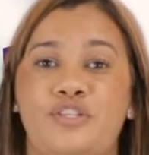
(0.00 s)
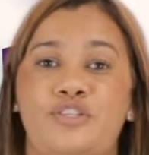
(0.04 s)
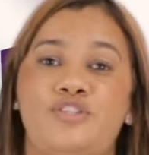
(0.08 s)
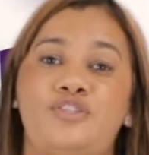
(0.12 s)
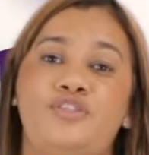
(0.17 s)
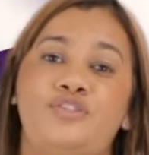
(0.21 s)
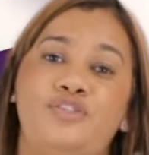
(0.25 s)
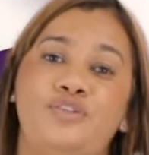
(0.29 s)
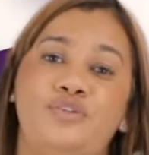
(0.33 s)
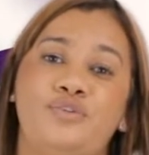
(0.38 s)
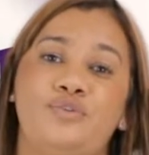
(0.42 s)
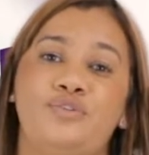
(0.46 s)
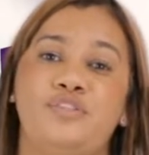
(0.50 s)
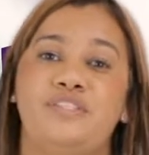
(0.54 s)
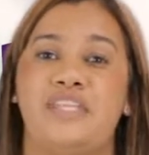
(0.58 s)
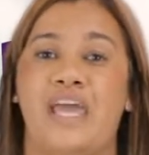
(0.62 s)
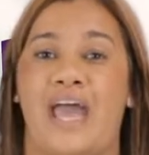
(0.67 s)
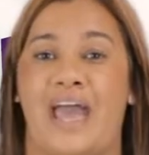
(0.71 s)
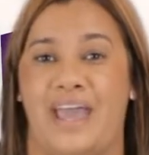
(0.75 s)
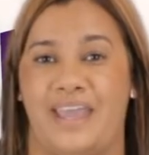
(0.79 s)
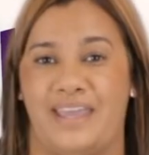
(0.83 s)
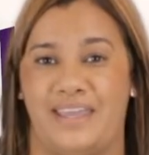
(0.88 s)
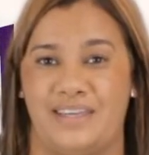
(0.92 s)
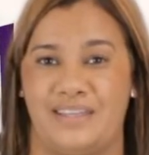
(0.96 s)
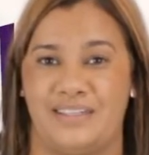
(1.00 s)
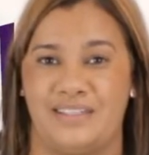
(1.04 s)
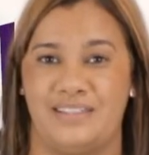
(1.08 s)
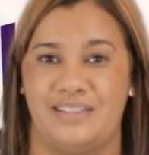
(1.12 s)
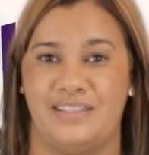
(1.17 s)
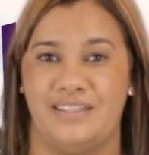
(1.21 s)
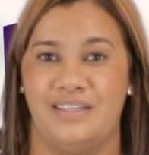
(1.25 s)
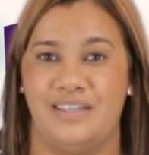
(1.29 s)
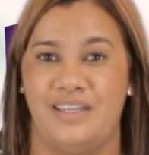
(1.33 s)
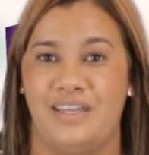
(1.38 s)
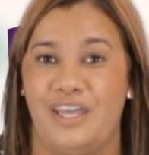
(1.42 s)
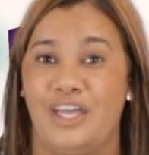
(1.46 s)
it's too tired.
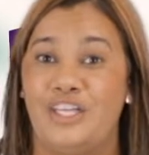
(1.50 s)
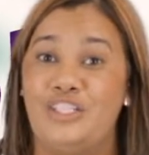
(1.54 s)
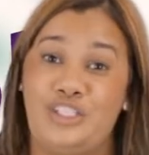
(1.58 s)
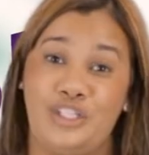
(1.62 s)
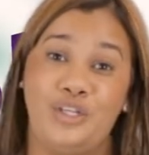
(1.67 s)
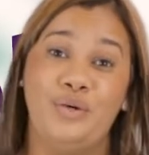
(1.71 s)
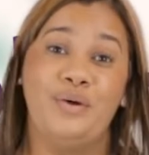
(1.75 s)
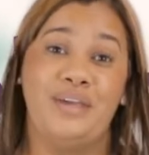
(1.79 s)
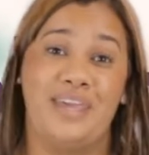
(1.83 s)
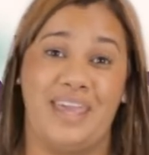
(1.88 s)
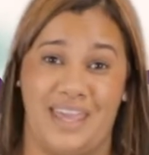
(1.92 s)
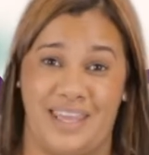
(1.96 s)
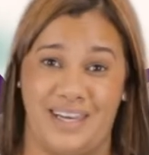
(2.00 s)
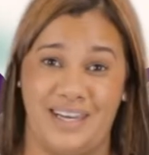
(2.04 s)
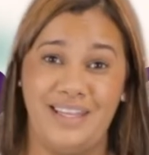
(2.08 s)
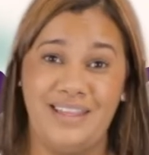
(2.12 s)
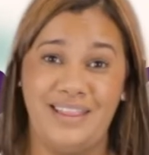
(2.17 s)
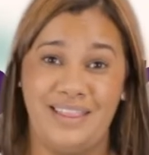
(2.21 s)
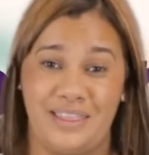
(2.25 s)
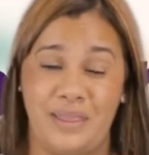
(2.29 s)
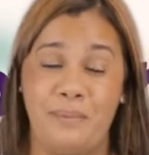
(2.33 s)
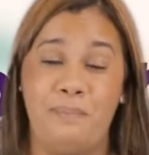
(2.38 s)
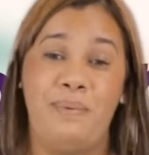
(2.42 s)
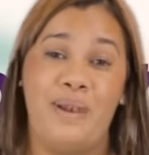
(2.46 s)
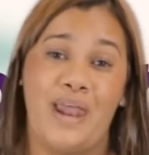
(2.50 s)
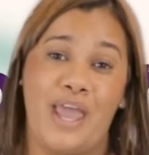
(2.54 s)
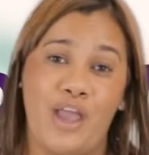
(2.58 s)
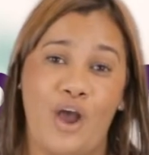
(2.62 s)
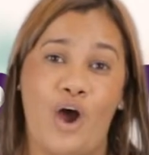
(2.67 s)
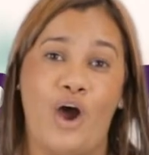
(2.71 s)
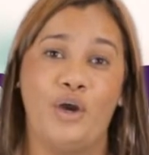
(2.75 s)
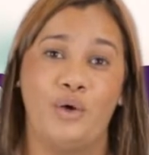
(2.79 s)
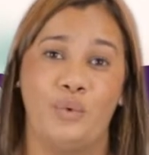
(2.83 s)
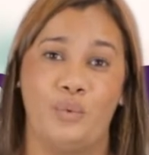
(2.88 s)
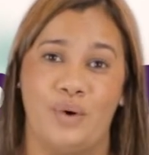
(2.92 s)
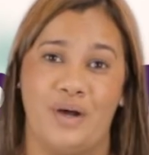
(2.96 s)
Do you get it? The play
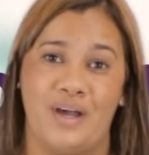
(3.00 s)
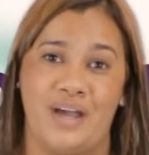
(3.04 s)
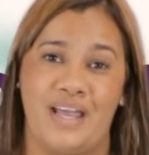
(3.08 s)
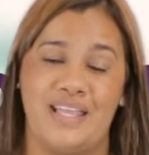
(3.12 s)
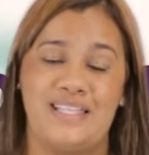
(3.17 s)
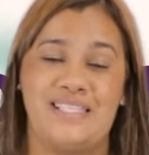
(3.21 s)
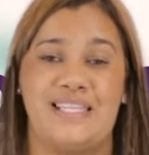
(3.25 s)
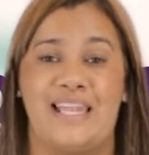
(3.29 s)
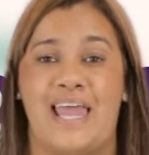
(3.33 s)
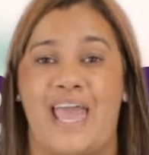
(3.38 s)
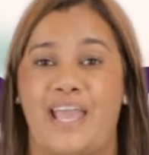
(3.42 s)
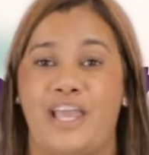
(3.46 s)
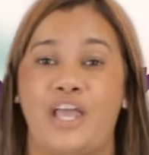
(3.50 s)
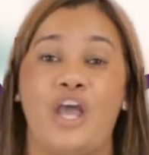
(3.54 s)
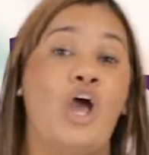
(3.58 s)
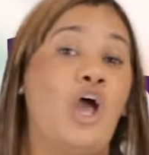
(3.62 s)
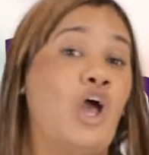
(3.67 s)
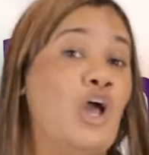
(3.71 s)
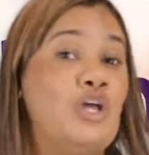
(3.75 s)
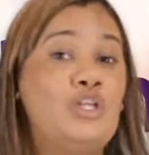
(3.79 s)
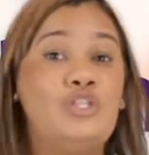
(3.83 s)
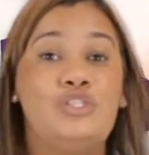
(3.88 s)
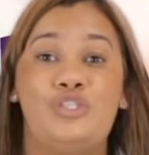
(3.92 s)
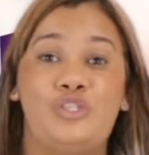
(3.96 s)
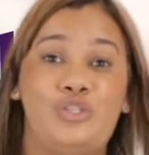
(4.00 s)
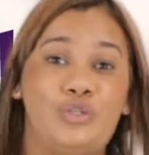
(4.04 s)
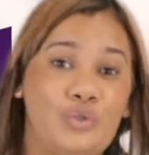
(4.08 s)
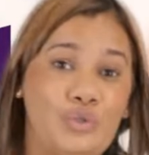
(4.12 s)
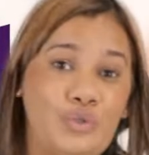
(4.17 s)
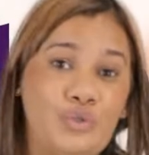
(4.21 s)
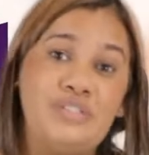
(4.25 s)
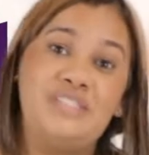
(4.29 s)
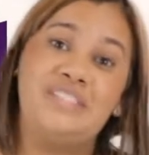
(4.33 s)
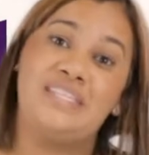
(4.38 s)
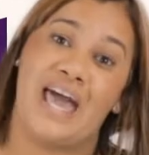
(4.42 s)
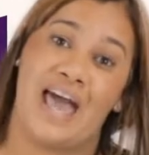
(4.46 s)
on words like
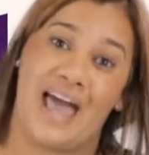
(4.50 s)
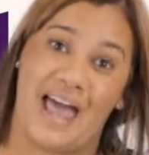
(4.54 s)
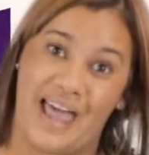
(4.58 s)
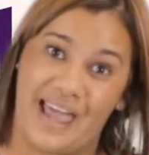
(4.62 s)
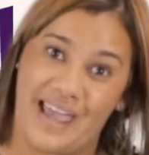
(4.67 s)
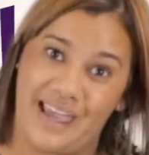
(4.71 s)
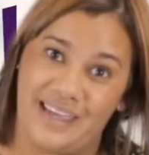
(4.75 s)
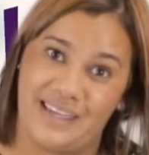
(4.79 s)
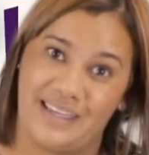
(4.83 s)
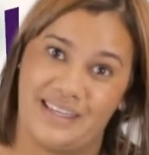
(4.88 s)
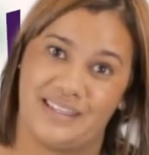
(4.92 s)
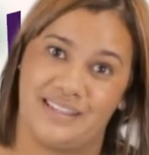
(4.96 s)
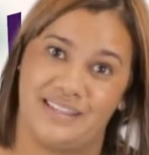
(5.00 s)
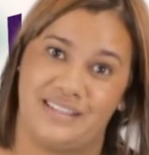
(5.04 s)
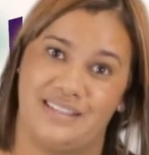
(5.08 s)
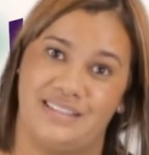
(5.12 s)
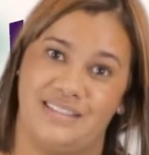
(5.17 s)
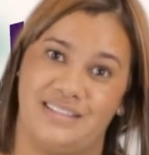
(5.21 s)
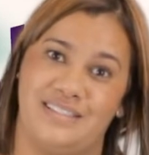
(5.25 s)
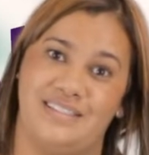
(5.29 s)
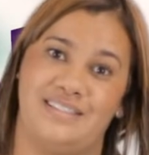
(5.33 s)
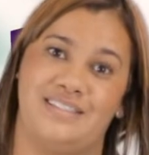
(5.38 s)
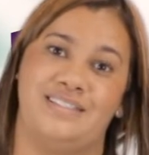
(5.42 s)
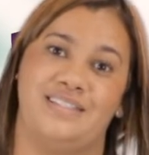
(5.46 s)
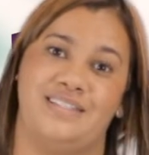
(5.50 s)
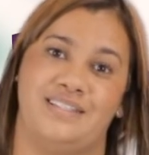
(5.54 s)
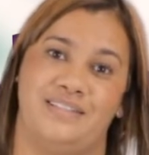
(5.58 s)
too tired.